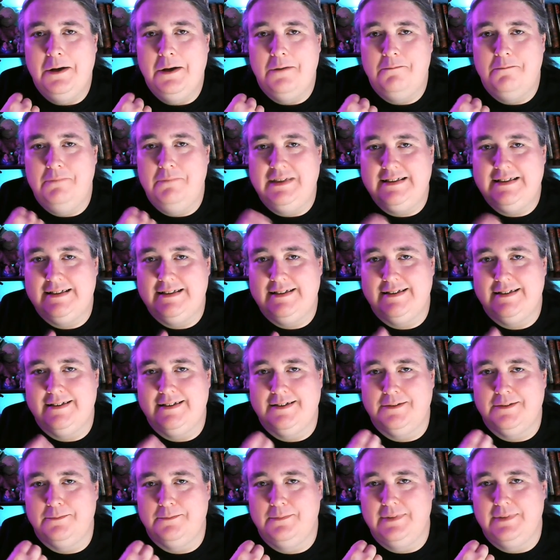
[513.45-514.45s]

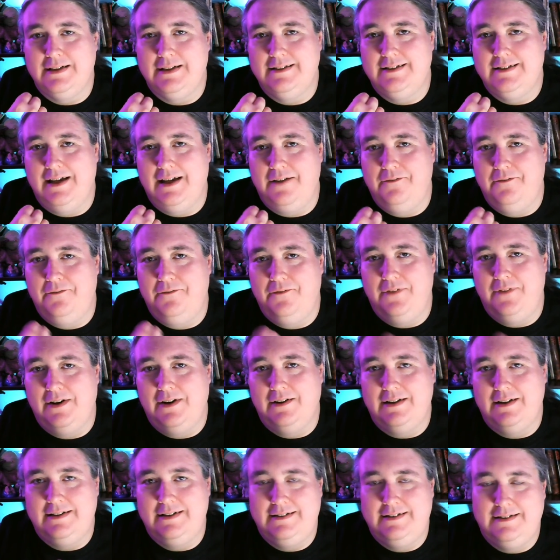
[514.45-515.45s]
Mysticism is a
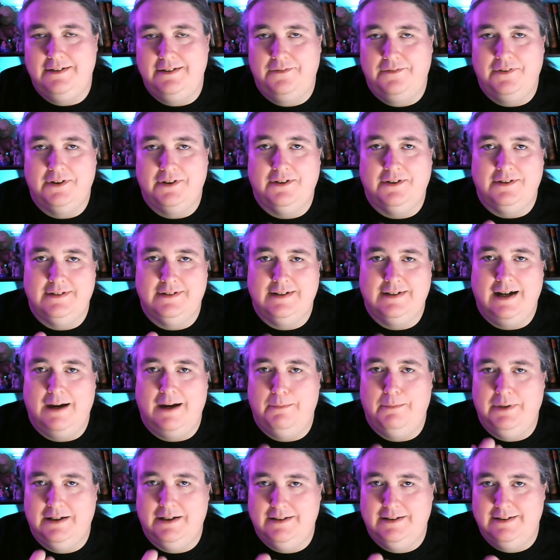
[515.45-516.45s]
very difficult
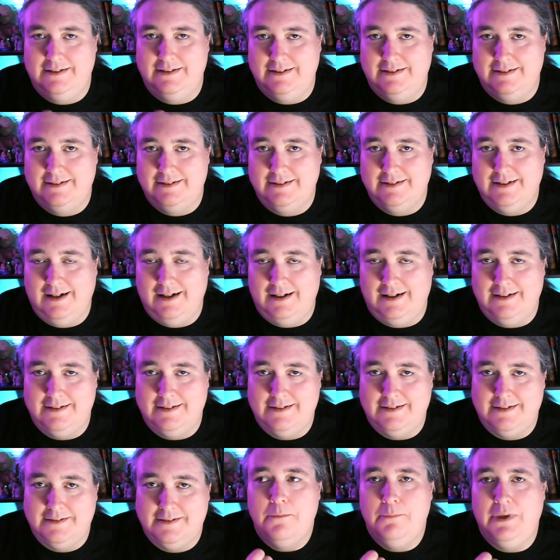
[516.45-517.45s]
topic to
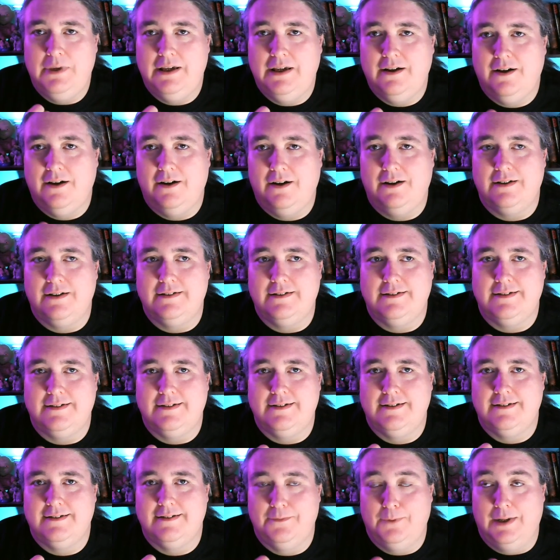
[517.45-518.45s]
discuss
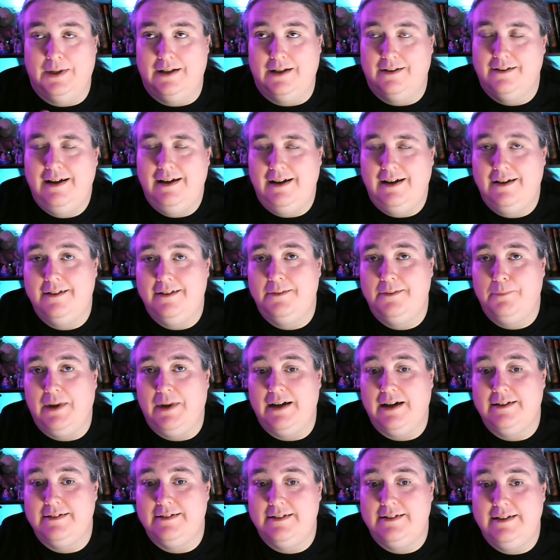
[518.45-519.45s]
because, well, it is
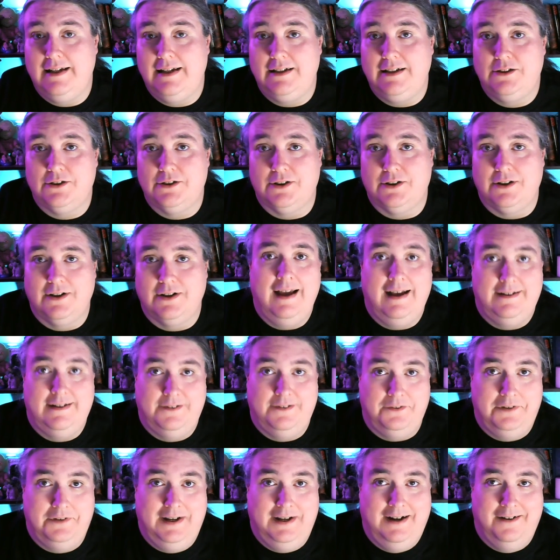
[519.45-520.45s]
by its nature
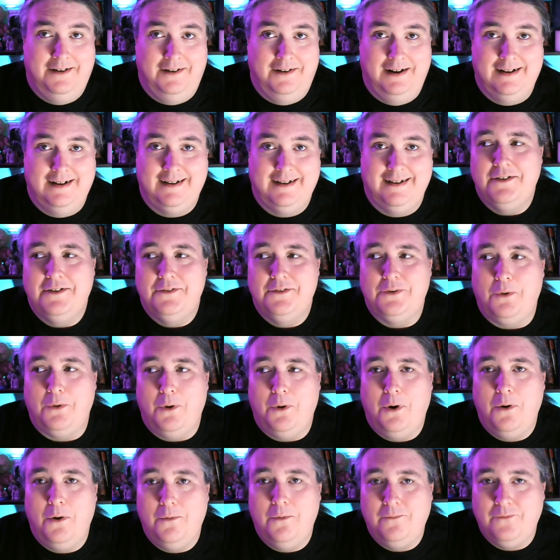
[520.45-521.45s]
esoteric. So
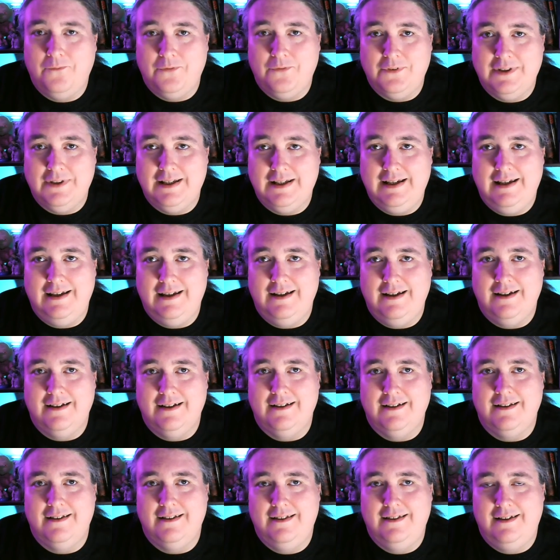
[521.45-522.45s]

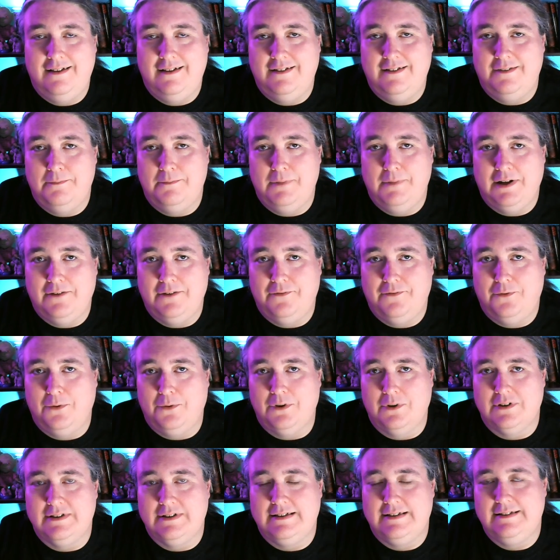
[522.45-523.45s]
hopefully these
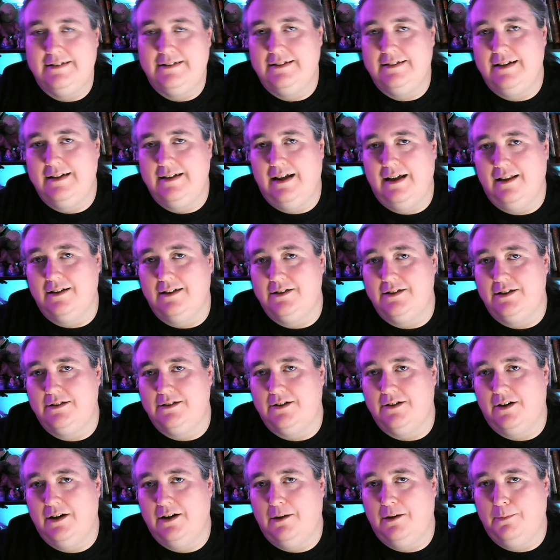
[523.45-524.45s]
metaphors, these analogies
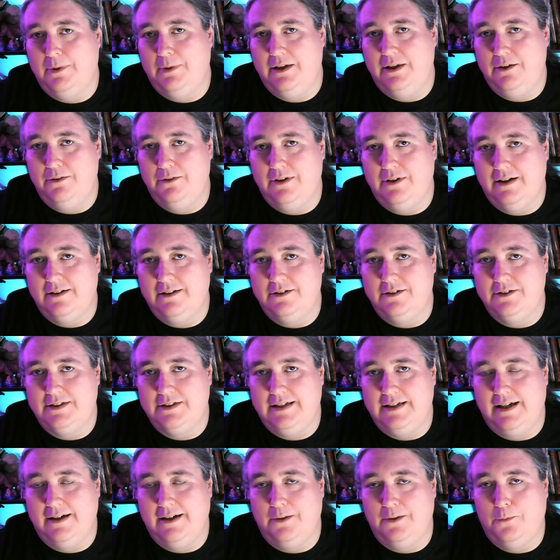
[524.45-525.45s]
are helping you to
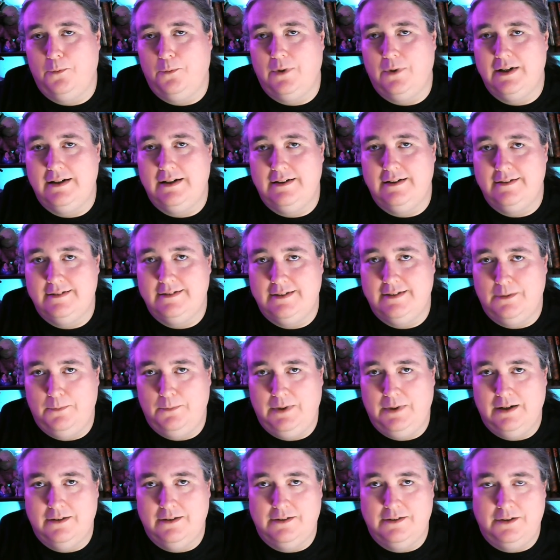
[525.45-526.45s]
understand what it is that
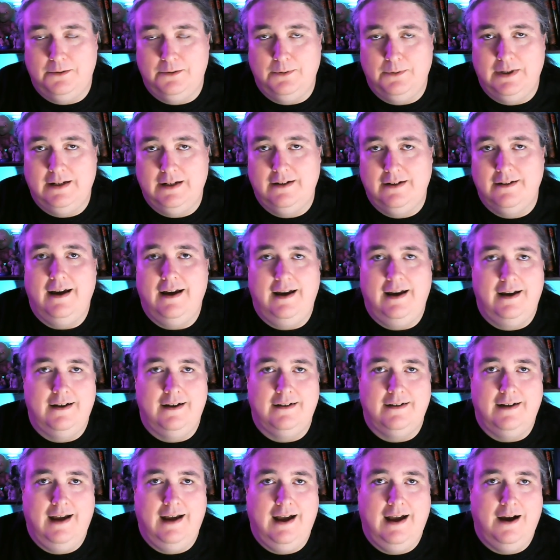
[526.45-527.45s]
we are doing
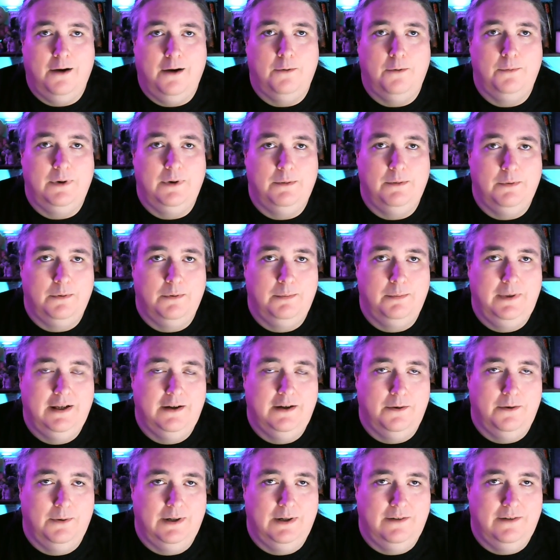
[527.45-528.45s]
and how we will be
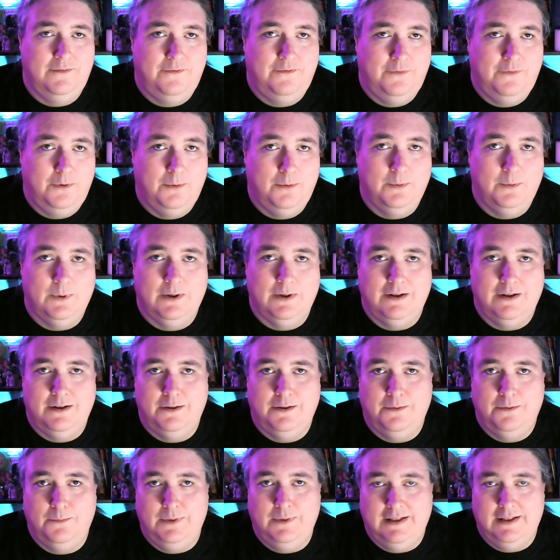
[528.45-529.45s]
going forward
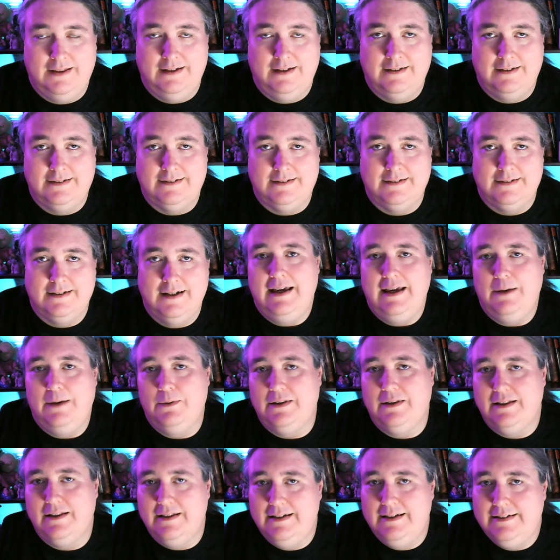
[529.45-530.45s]
with this. It
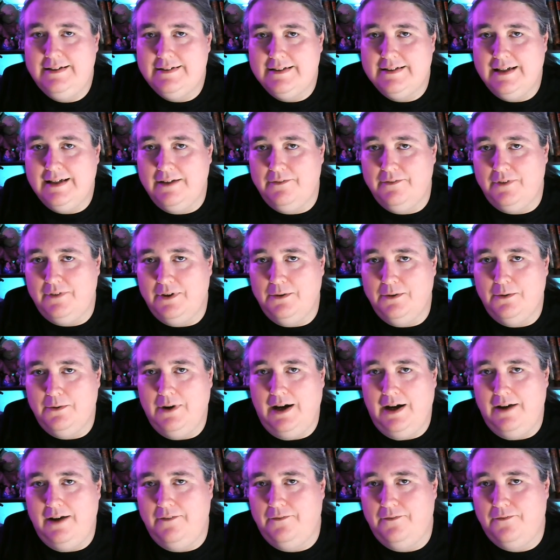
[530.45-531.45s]
will at least give you
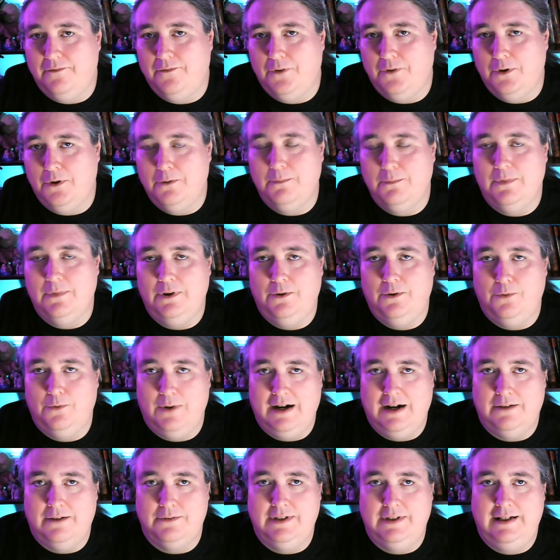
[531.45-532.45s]
a firm
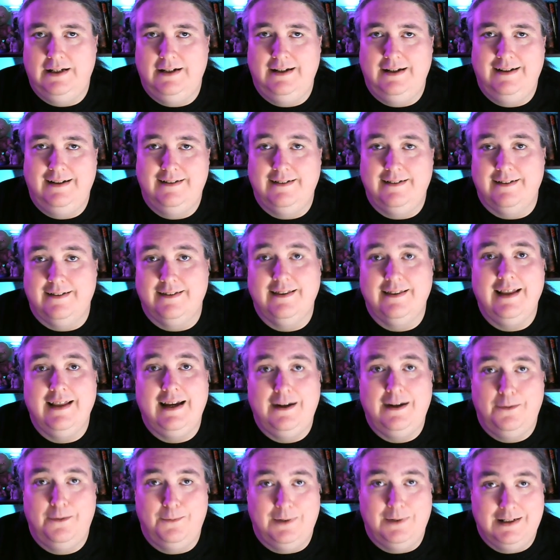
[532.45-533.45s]
grounding in the
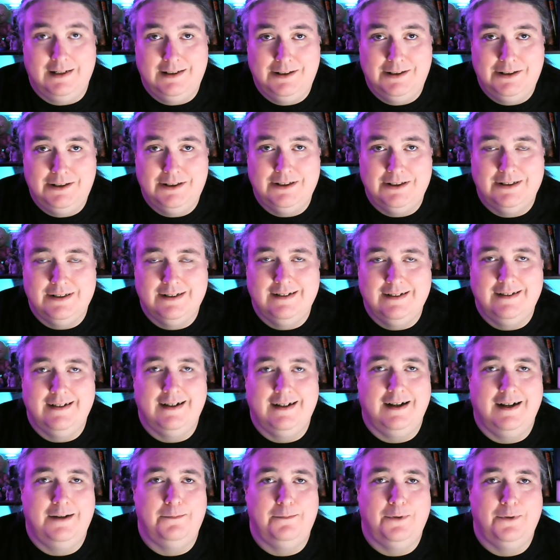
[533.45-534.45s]
language
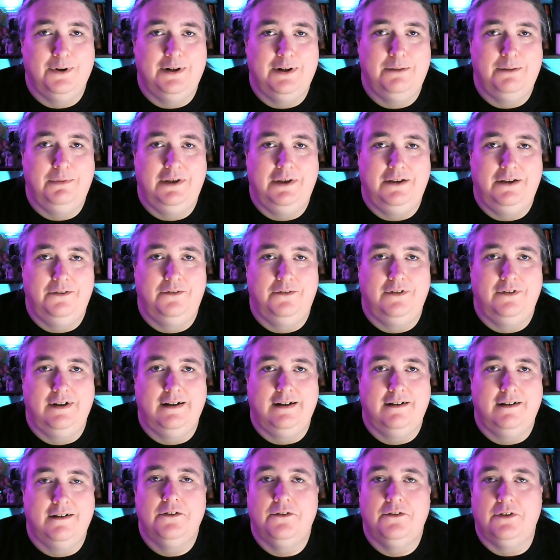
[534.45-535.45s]
that I'm going to be
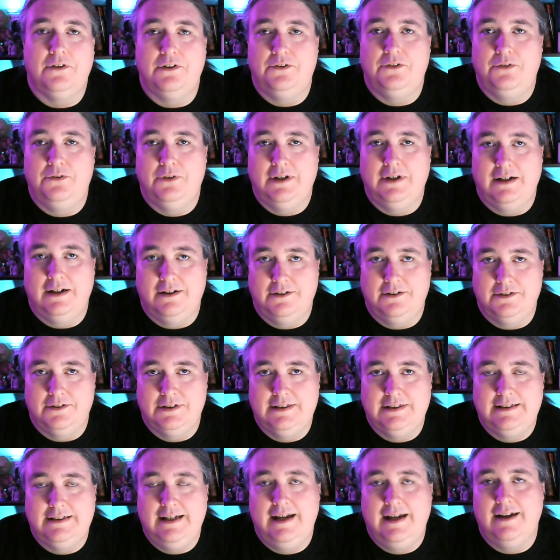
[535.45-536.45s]
using so that you can
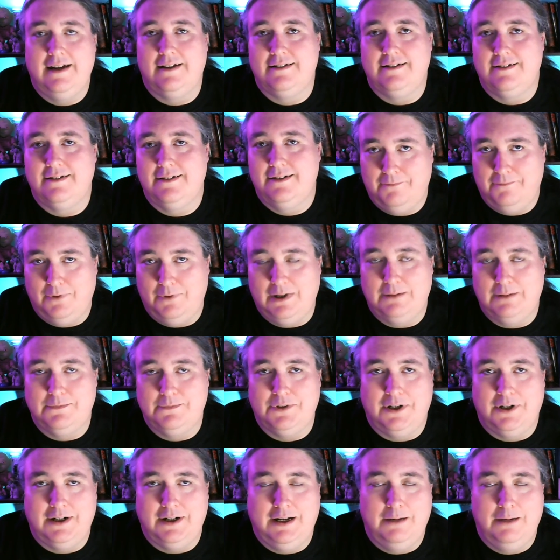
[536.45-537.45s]
understand what I'm
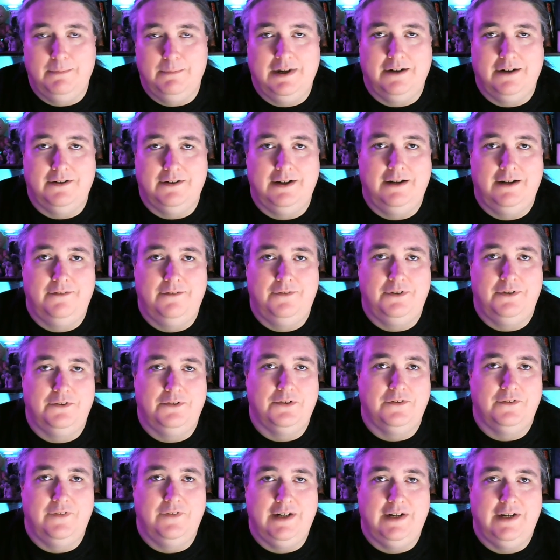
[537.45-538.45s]
talking about in
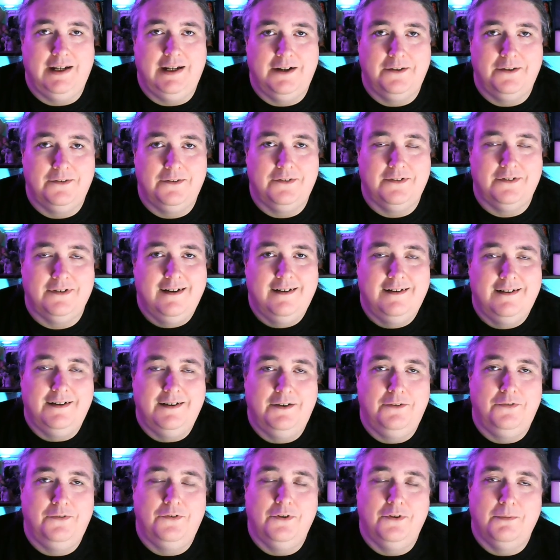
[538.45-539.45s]
future videos.
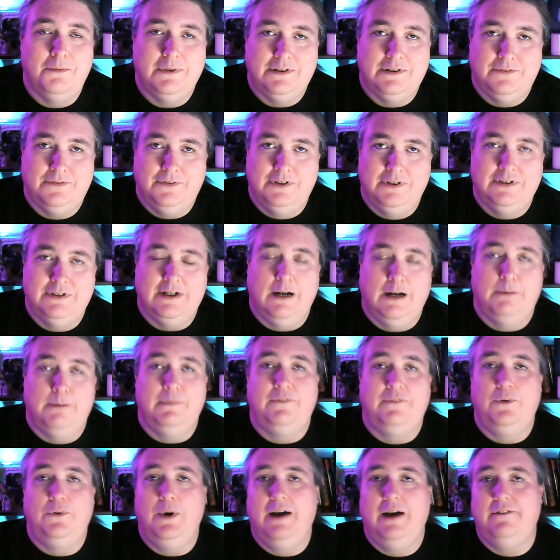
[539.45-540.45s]
Thank you so much for your time.
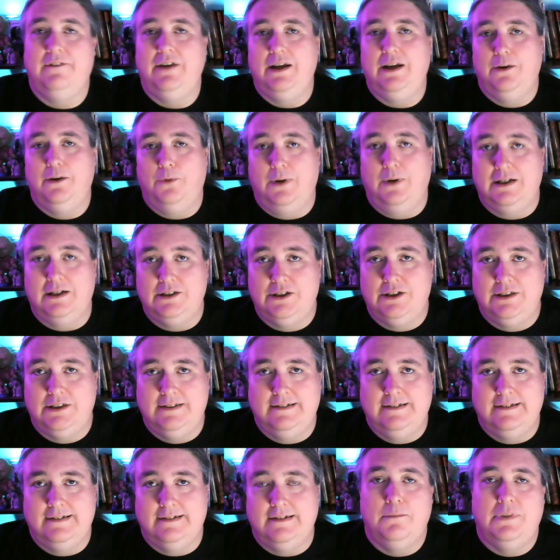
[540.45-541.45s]
If you have any
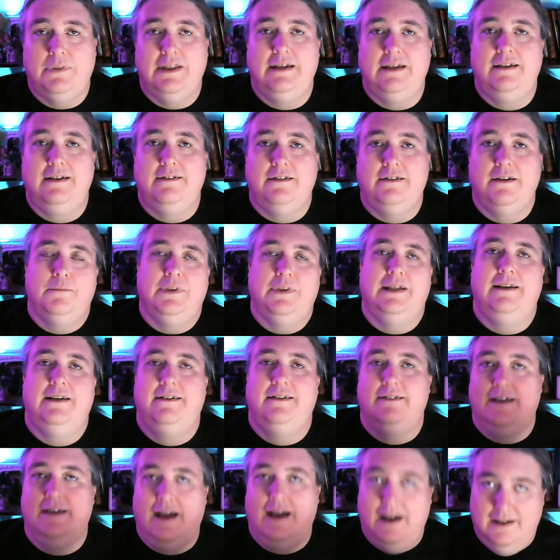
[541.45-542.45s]
questions, please
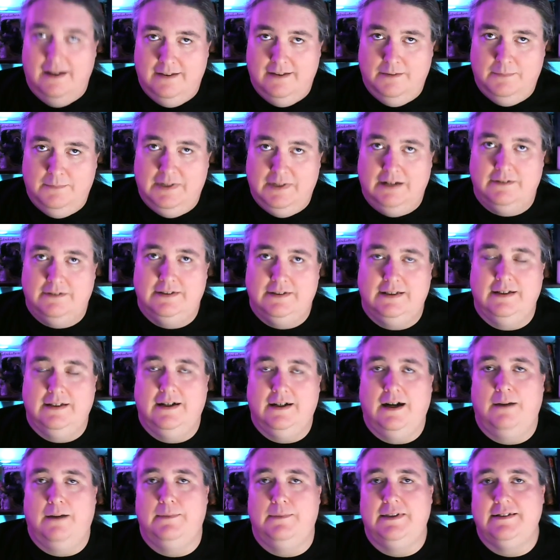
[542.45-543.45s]
add them down to the
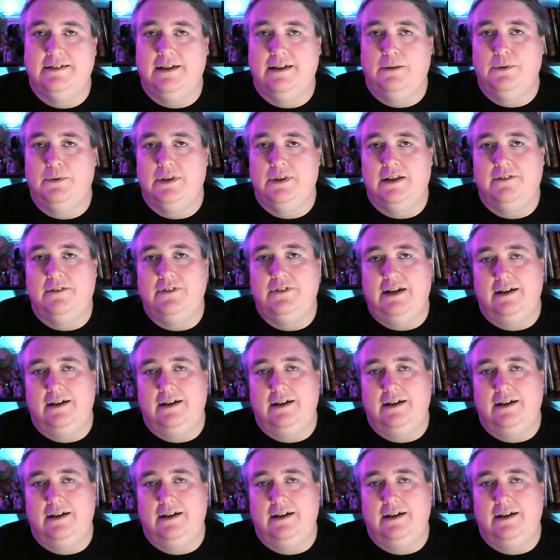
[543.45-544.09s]
comments. I would love to